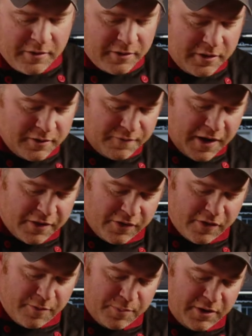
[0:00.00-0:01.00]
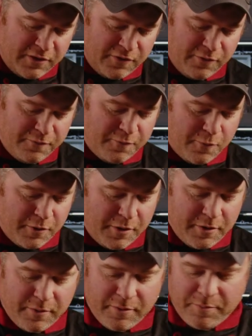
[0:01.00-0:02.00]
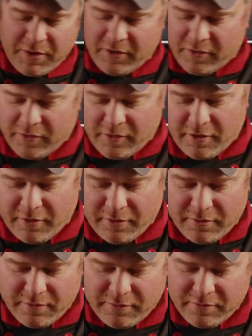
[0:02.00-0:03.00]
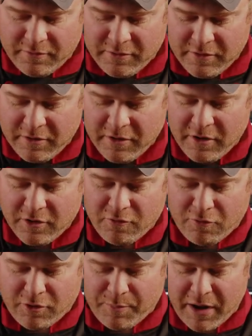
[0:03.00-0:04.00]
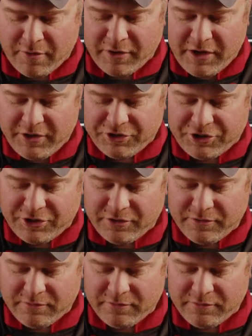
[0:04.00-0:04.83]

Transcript: gonna divide this up into 4 pieces here. 1/4 pound each.